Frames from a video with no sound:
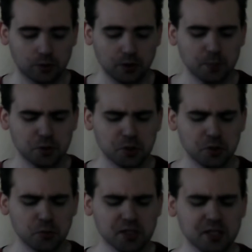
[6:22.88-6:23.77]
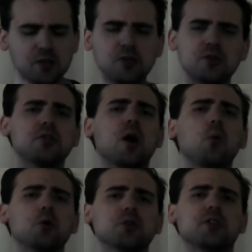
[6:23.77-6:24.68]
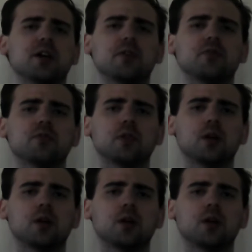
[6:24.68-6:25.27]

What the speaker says: #2, let's get to the Star Wars stuff.